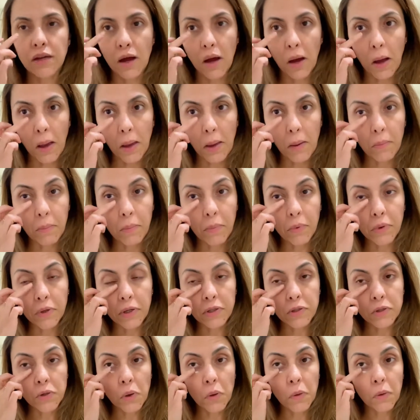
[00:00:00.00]
I put a
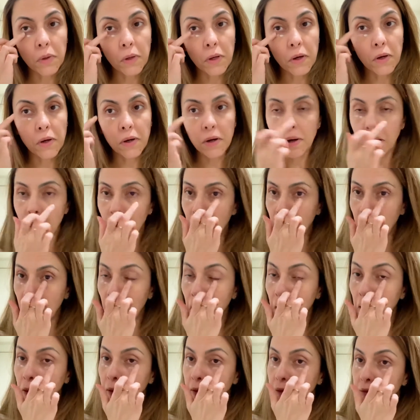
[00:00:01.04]
toner
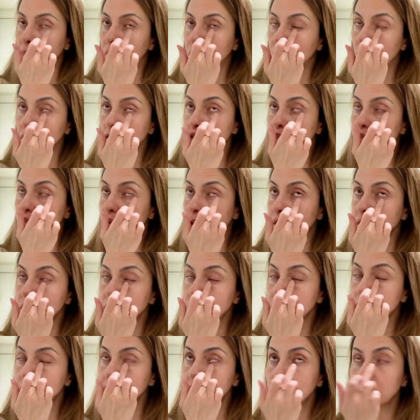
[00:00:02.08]
and
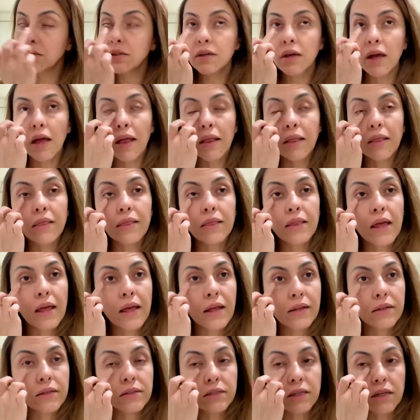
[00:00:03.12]
moisturizer and
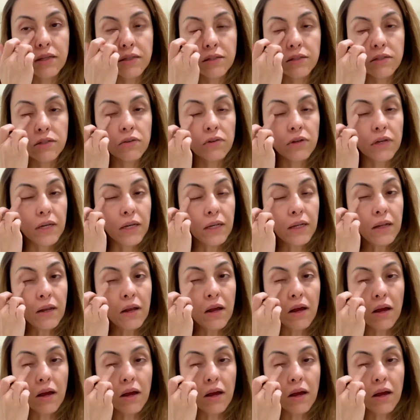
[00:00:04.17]
then sunscreen.